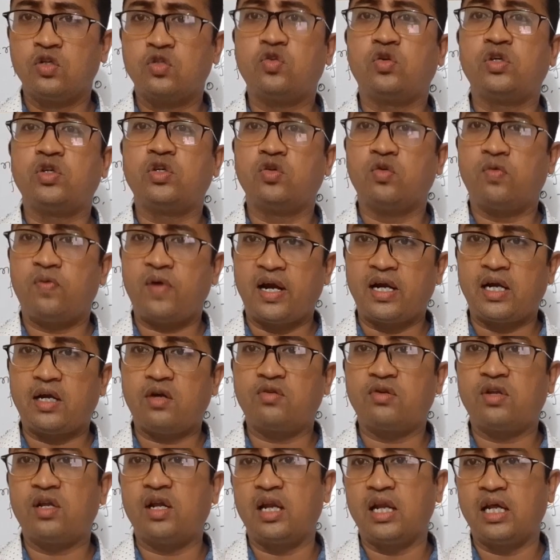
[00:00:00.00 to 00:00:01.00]
so you find
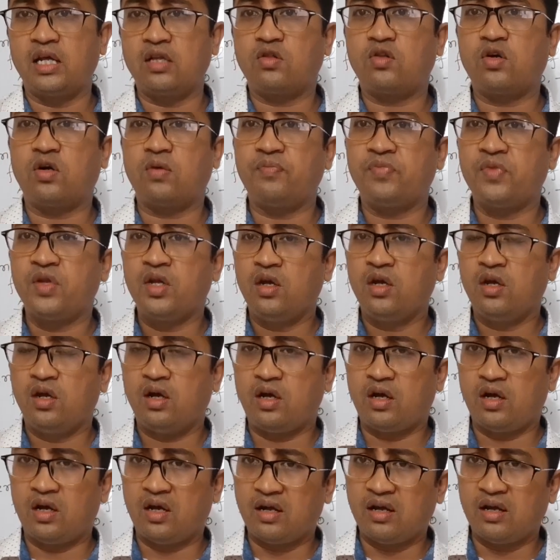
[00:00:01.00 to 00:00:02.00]
out the length of
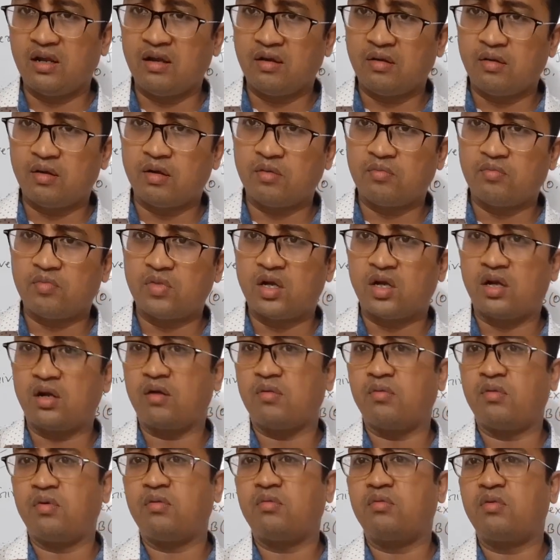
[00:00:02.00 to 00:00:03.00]

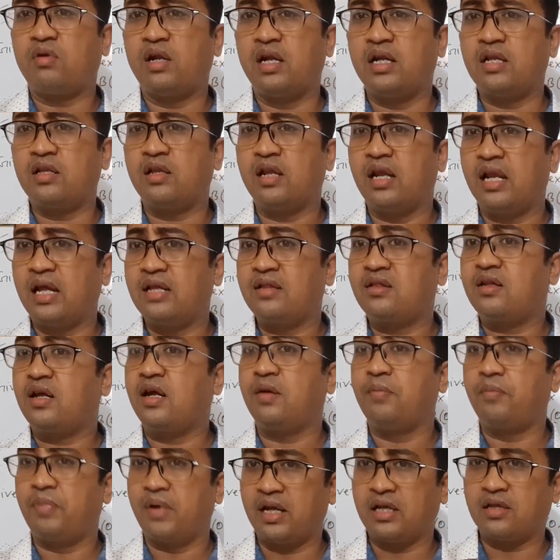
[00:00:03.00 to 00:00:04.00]
length
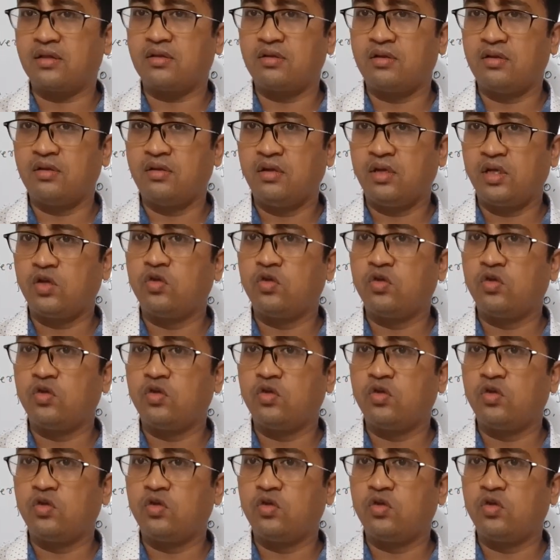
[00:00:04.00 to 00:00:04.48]
and breadth.